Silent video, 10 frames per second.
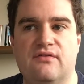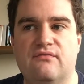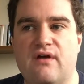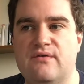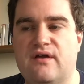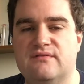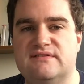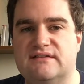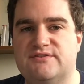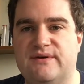that the Roco
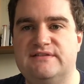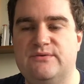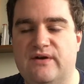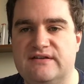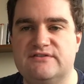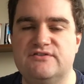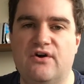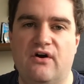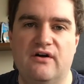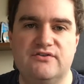Z21 is
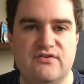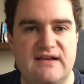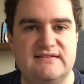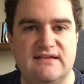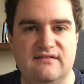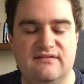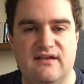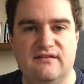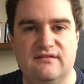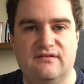not addressing
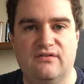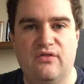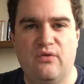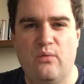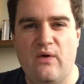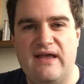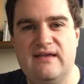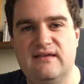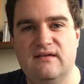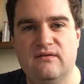things the
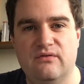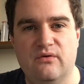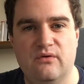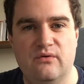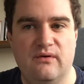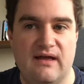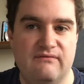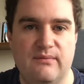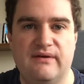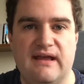way that
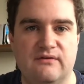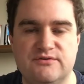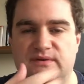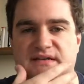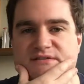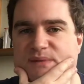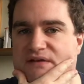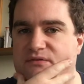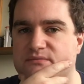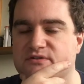everybody else would
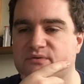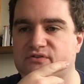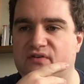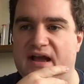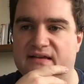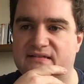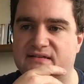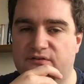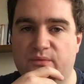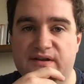expect them to address.
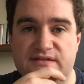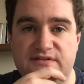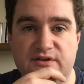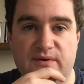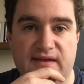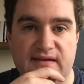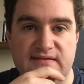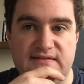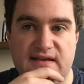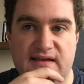So what it's doing
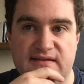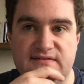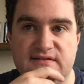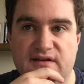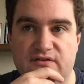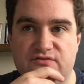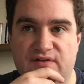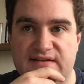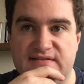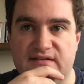is it's
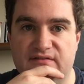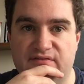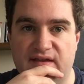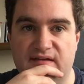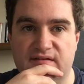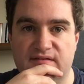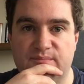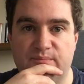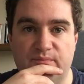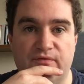addressing
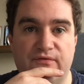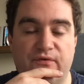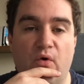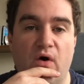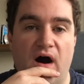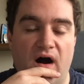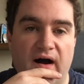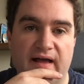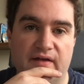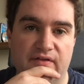things far
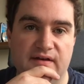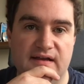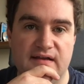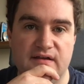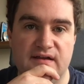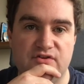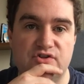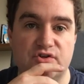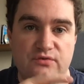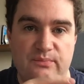higher than it
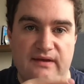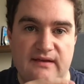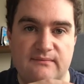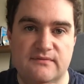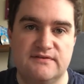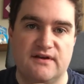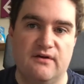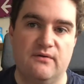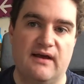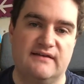should be.
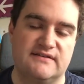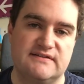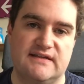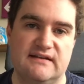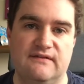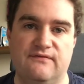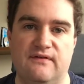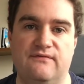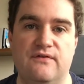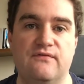So, as I said,
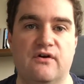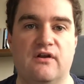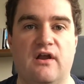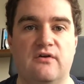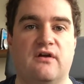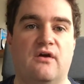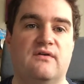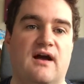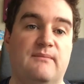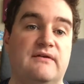if you've got a loco
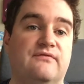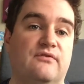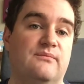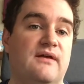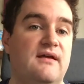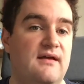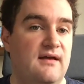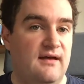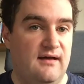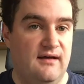coming from
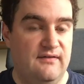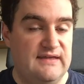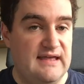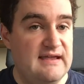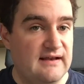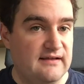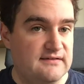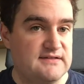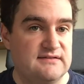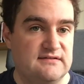the E-Link
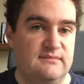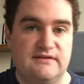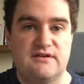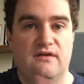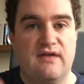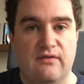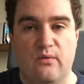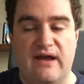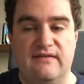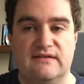system, let's go the other
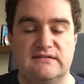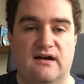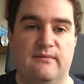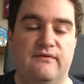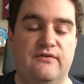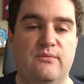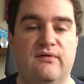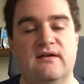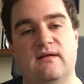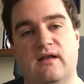way this time. If you
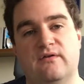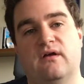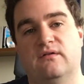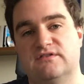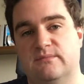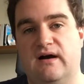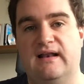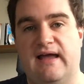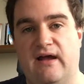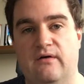bring a loco to my
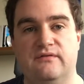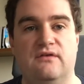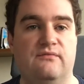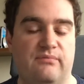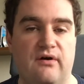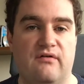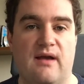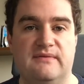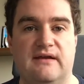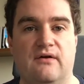layout and you've
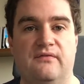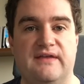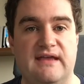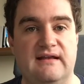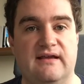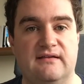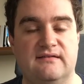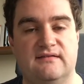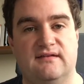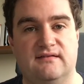programmed it on the
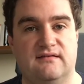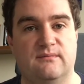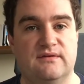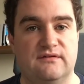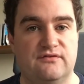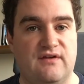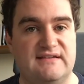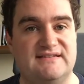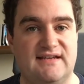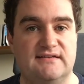E-Link system as address
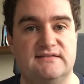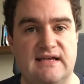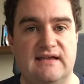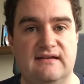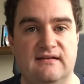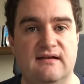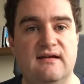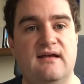16,